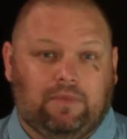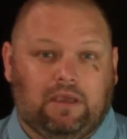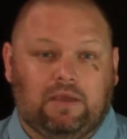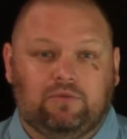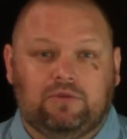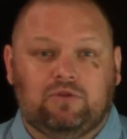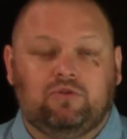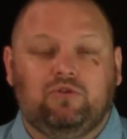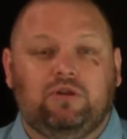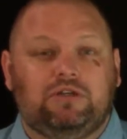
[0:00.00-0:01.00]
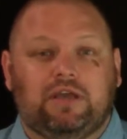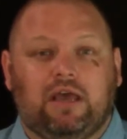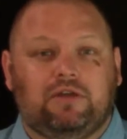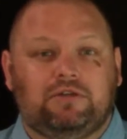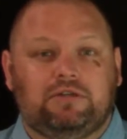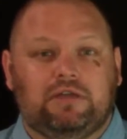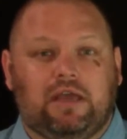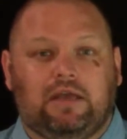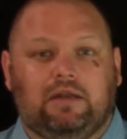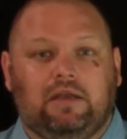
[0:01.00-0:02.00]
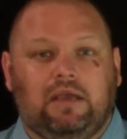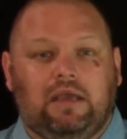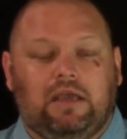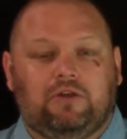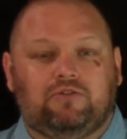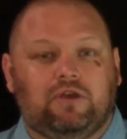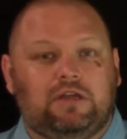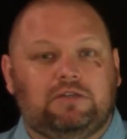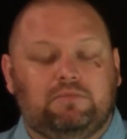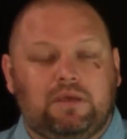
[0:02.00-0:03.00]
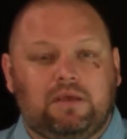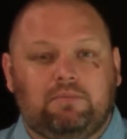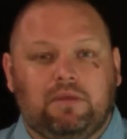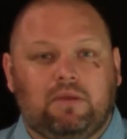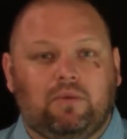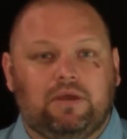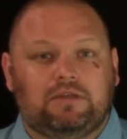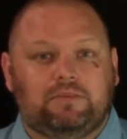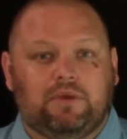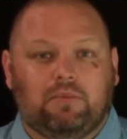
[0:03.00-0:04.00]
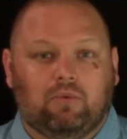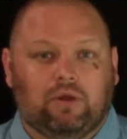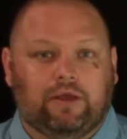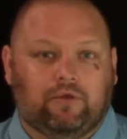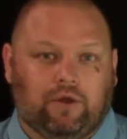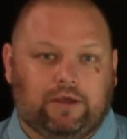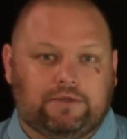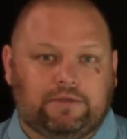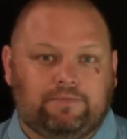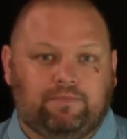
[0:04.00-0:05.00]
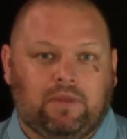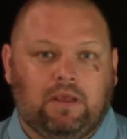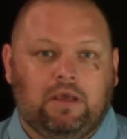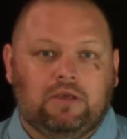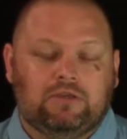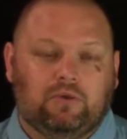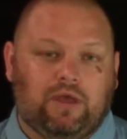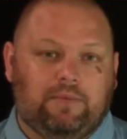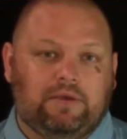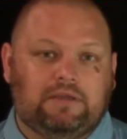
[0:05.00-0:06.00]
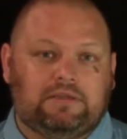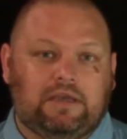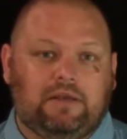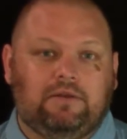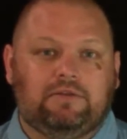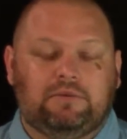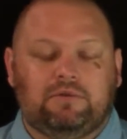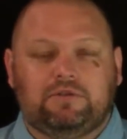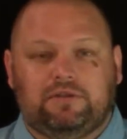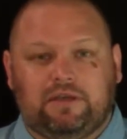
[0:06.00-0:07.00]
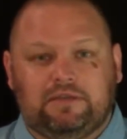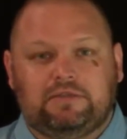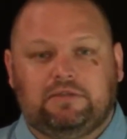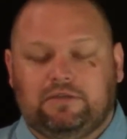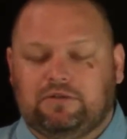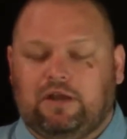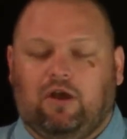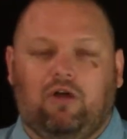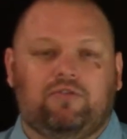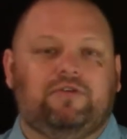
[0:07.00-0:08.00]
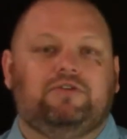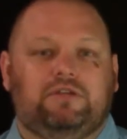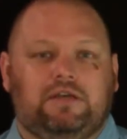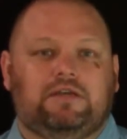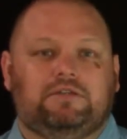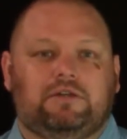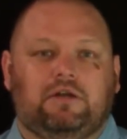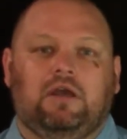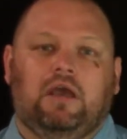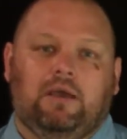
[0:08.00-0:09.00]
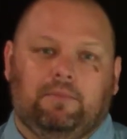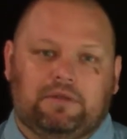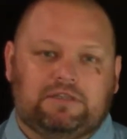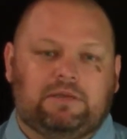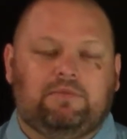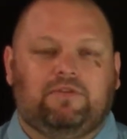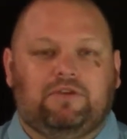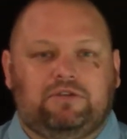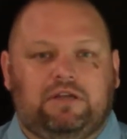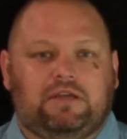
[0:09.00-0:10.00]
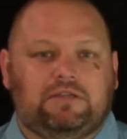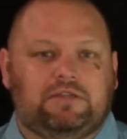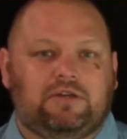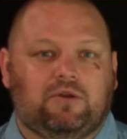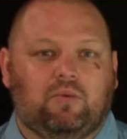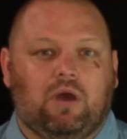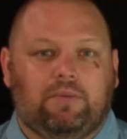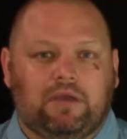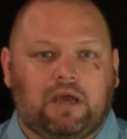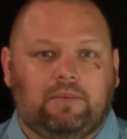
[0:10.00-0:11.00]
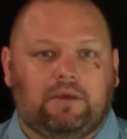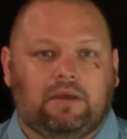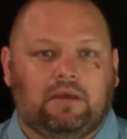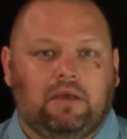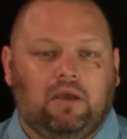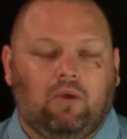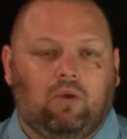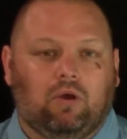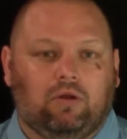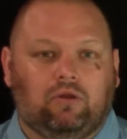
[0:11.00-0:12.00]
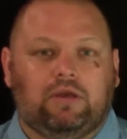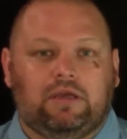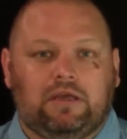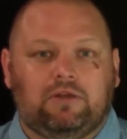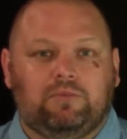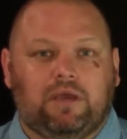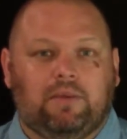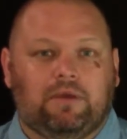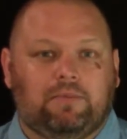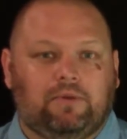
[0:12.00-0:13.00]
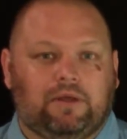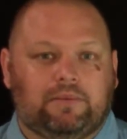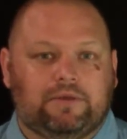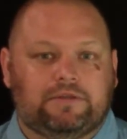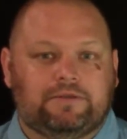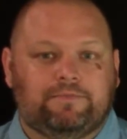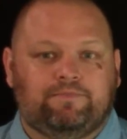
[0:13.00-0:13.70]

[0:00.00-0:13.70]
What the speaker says: It comes with its own unique challenges, and it trains me in many ways to become more like Christ. So with that being said, some of the things, these are not all the things you need to consider, but some of the things you need to consider while becoming or looking into becoming a polygamist.